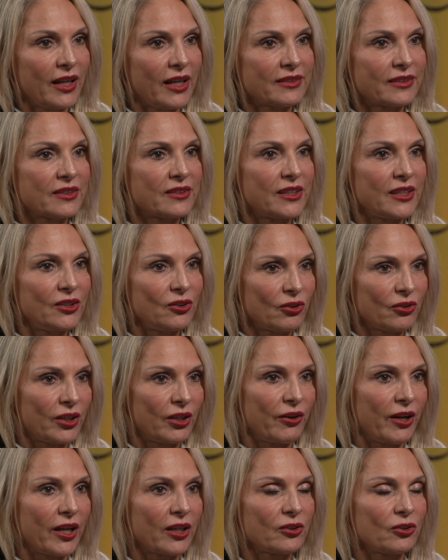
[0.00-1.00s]
as a senior
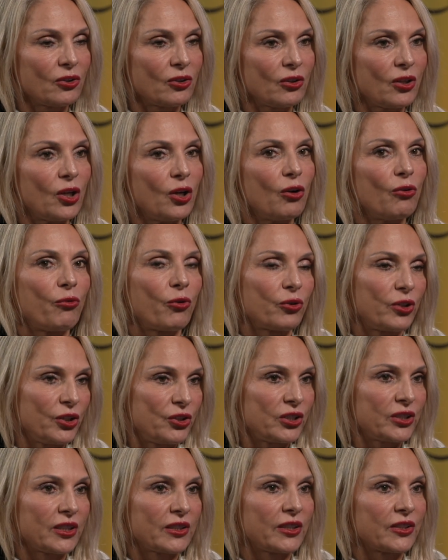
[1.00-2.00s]
director for
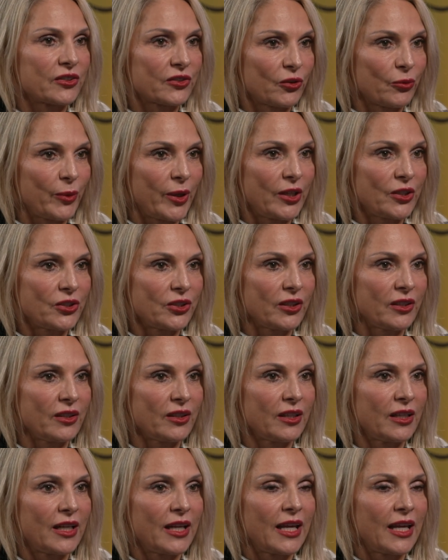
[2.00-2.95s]
digital transformation.